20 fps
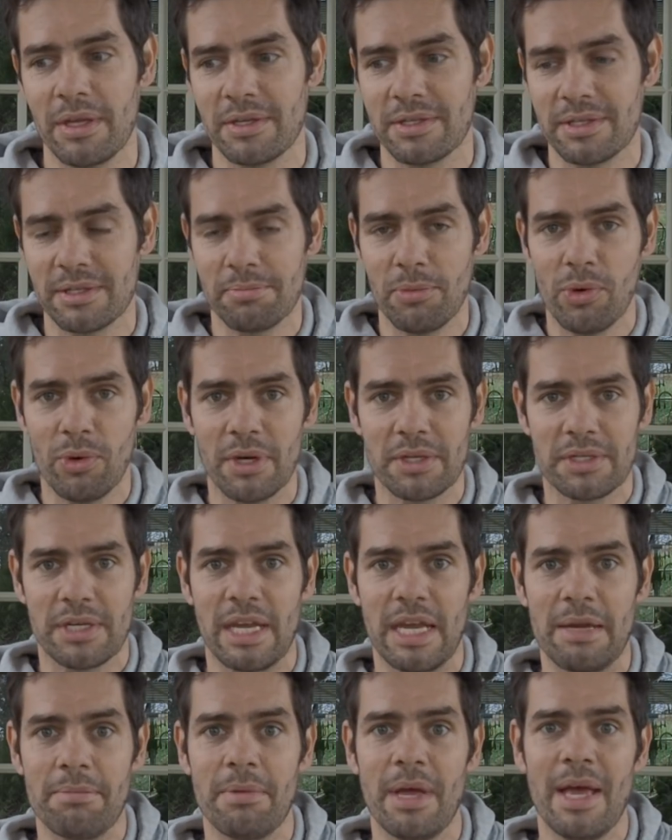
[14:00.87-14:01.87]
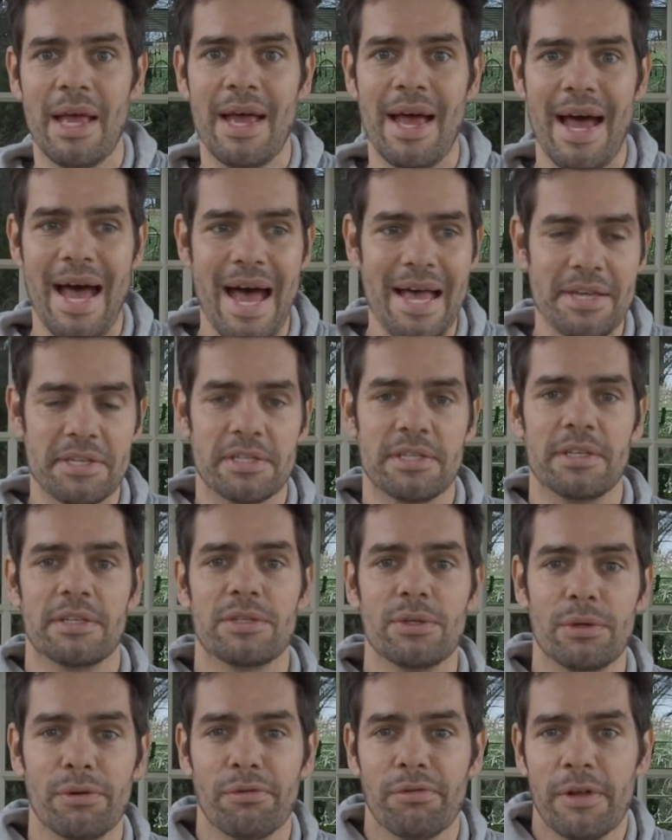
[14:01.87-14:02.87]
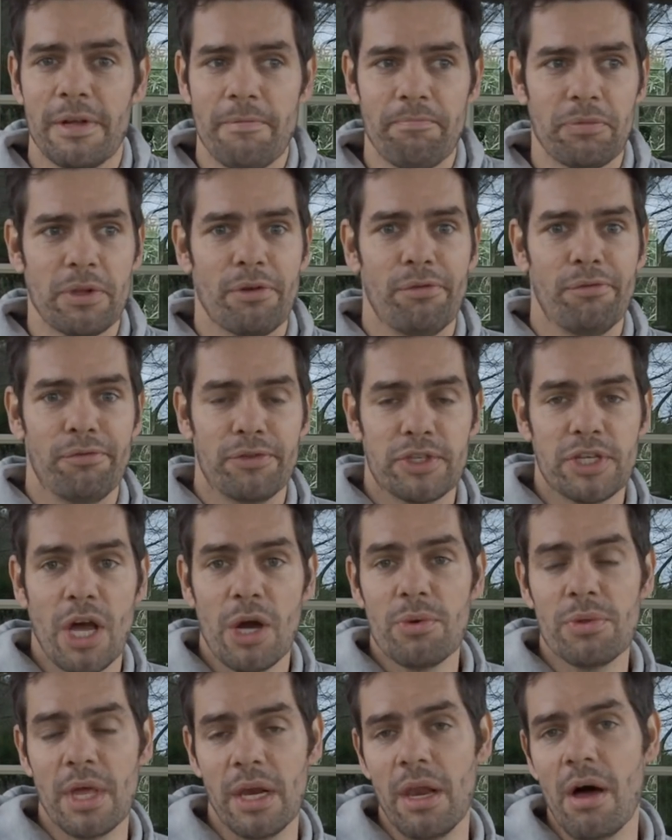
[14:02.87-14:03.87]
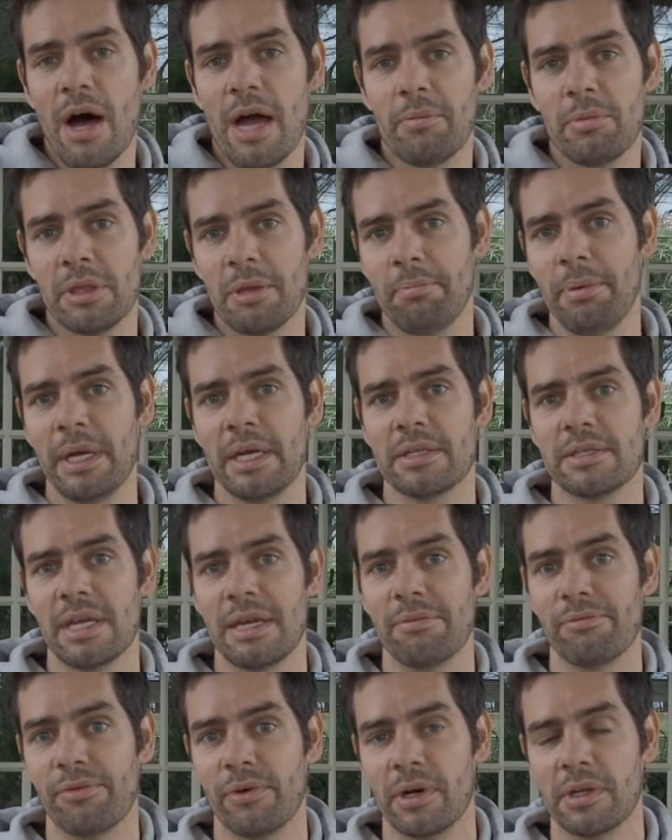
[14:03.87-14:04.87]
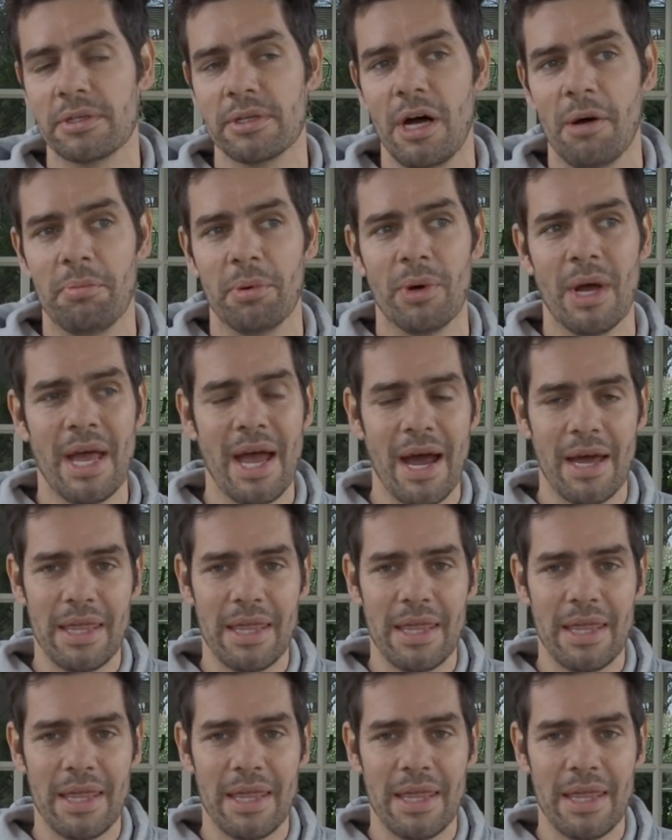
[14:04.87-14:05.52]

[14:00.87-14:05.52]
the smaller team has to sort of toe the line with the bigger team, for example?